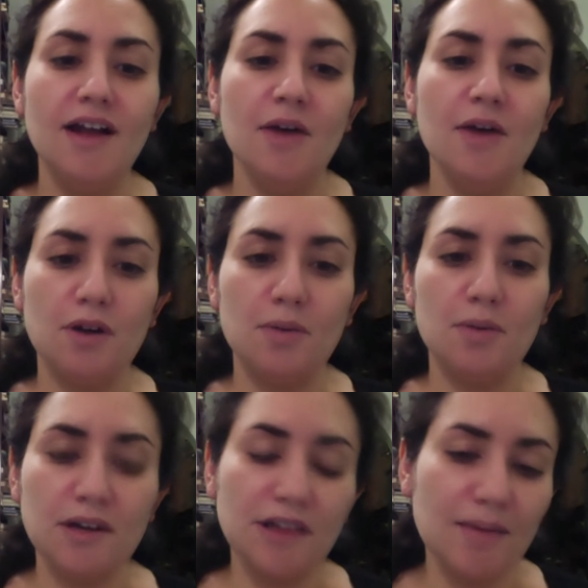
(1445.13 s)
or
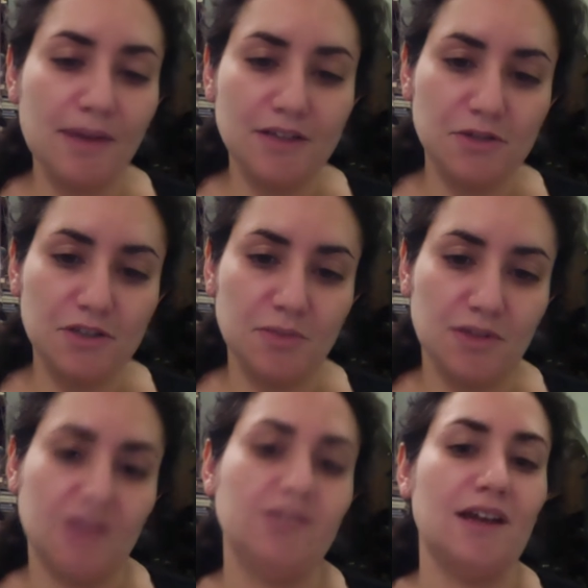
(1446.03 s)

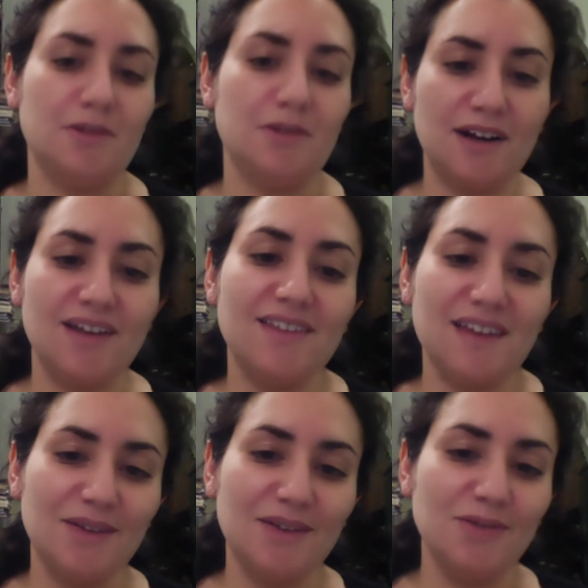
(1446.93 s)
bookclub@jewishbooks.org.
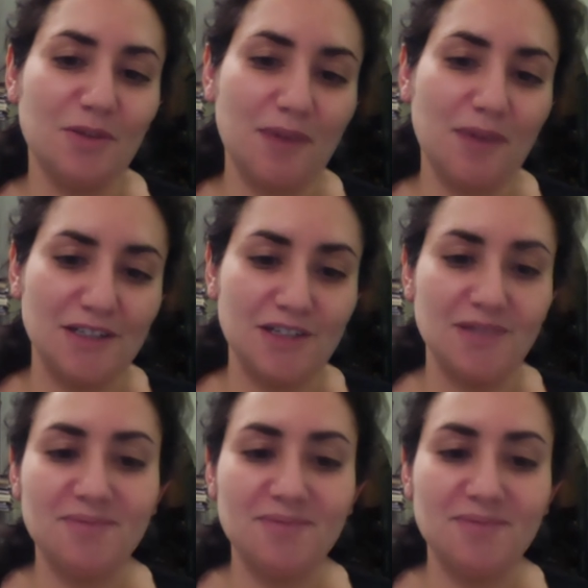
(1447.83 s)
Thank you so much.